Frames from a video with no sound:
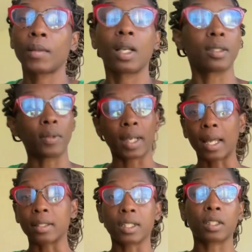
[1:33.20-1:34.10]
So the guy
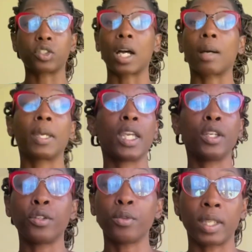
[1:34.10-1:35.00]
that took the job, he
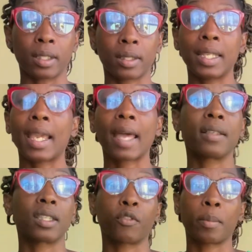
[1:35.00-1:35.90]
knew this. He had
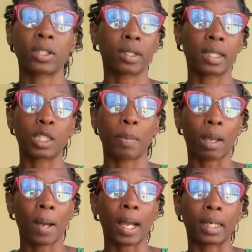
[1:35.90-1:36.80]
this information in his
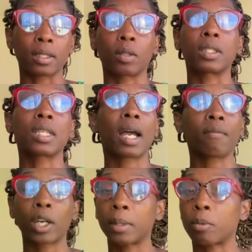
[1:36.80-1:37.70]
back pocket. So the time
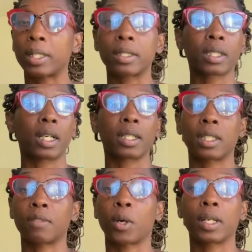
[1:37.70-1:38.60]
frame that we discussed
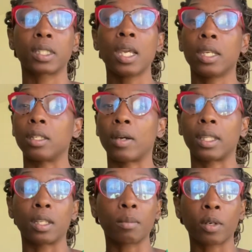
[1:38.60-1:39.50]
as far as, and
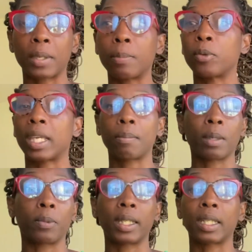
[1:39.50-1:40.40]
the number of people, getting
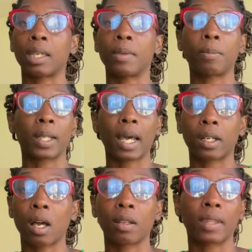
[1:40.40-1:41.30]
people in and getting people out
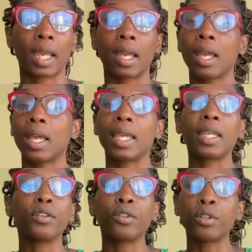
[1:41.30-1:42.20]
and all of that,
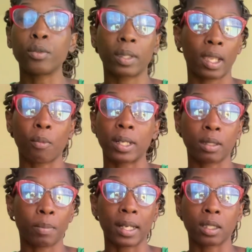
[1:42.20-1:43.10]
he knew that
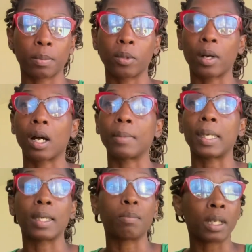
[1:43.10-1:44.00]
wasn't possible.
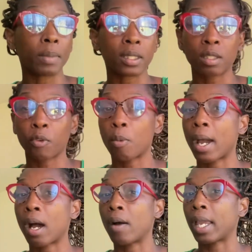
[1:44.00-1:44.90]
He had been in business for a
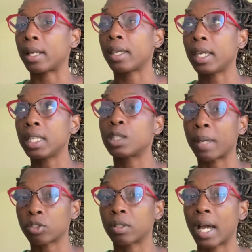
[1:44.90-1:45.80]
while, and he
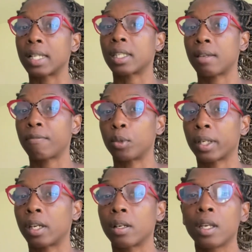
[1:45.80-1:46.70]
specialized in floor
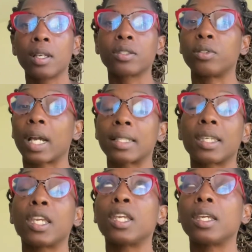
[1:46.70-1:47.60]
care. So you guys,
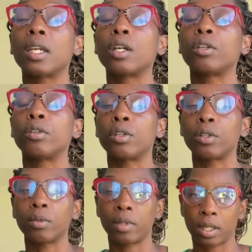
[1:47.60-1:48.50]
he
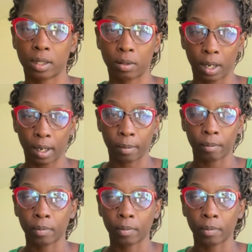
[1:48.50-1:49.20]
knew this, okay?